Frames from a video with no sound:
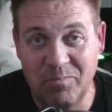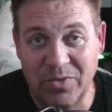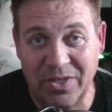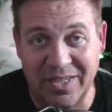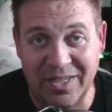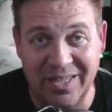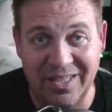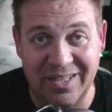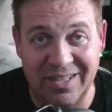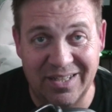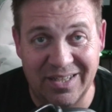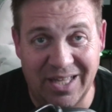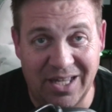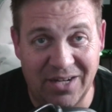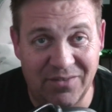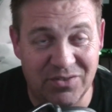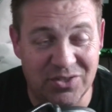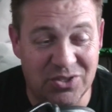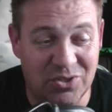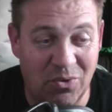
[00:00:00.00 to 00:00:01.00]
Again, a lot
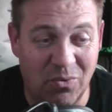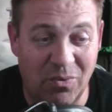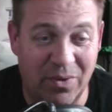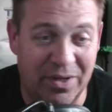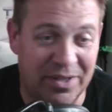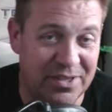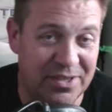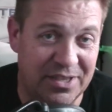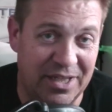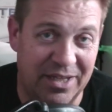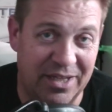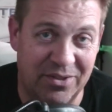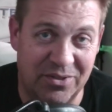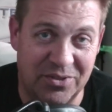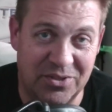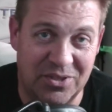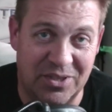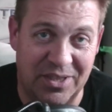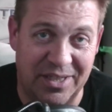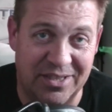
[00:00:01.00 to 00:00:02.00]
of us don't want to say
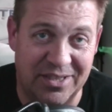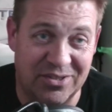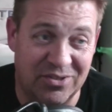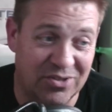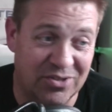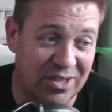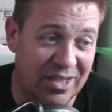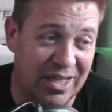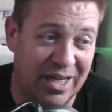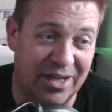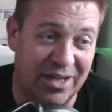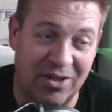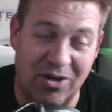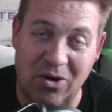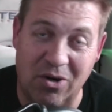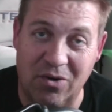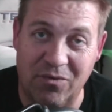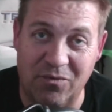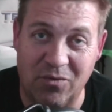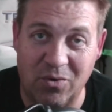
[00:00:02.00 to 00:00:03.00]
those things. There's a lot of
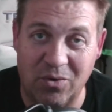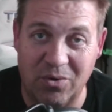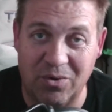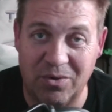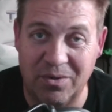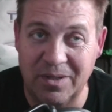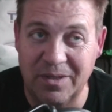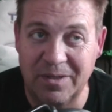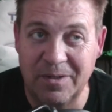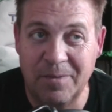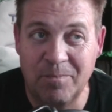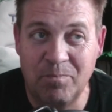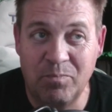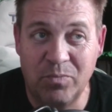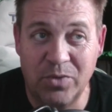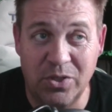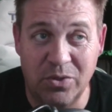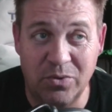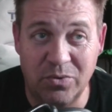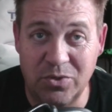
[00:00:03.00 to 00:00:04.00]
carnivore
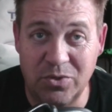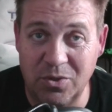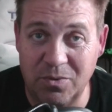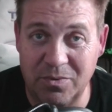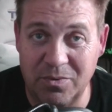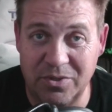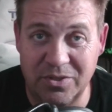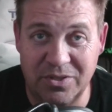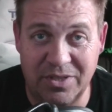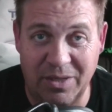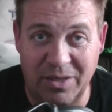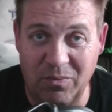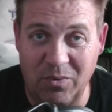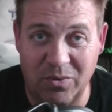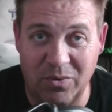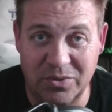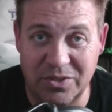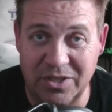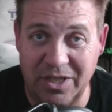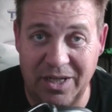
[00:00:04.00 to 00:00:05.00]
YouTubers that
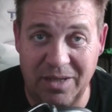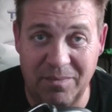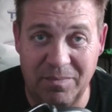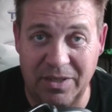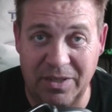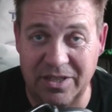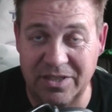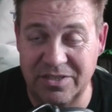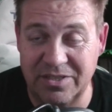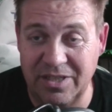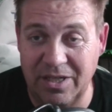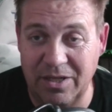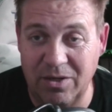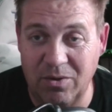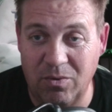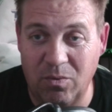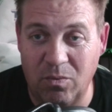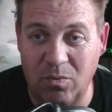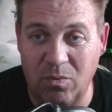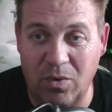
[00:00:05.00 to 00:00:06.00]
won't say it because they
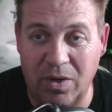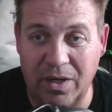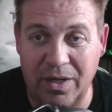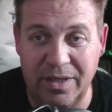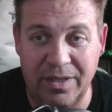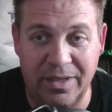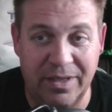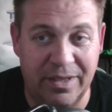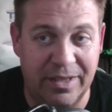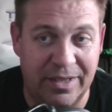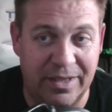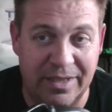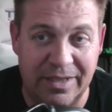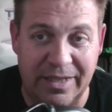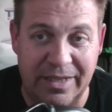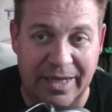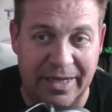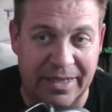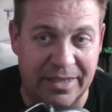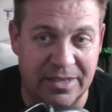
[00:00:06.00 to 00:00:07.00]
don't want any
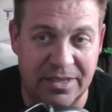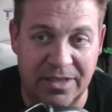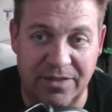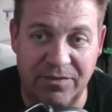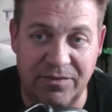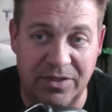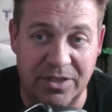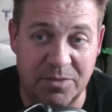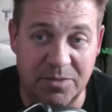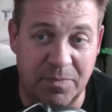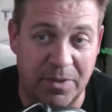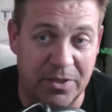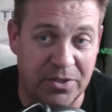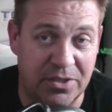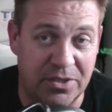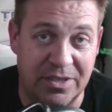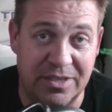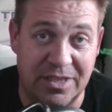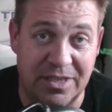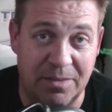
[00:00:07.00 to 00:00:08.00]
negativity,
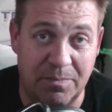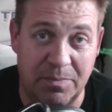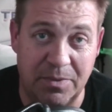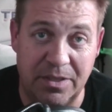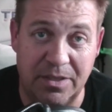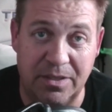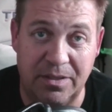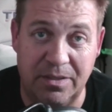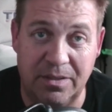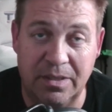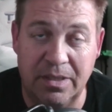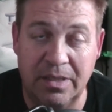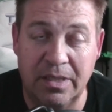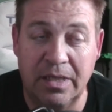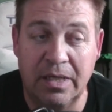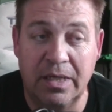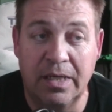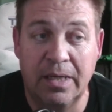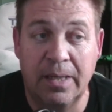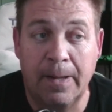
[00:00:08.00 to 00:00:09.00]
especially deep in.
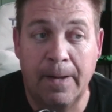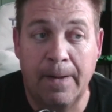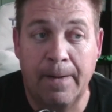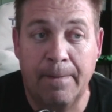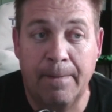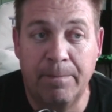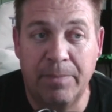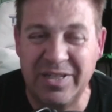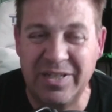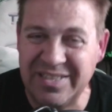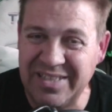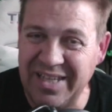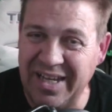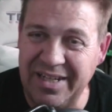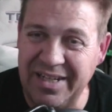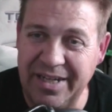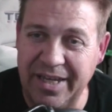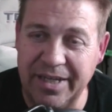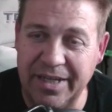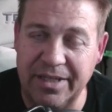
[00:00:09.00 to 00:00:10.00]
But it's
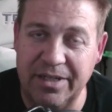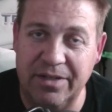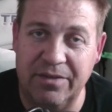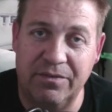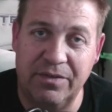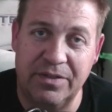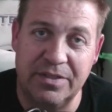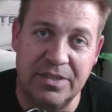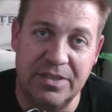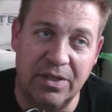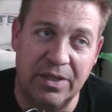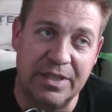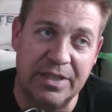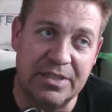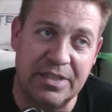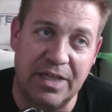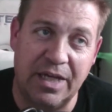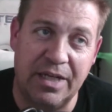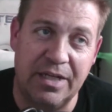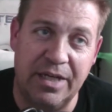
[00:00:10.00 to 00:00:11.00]
not negative. It's
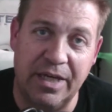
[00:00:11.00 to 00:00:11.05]
not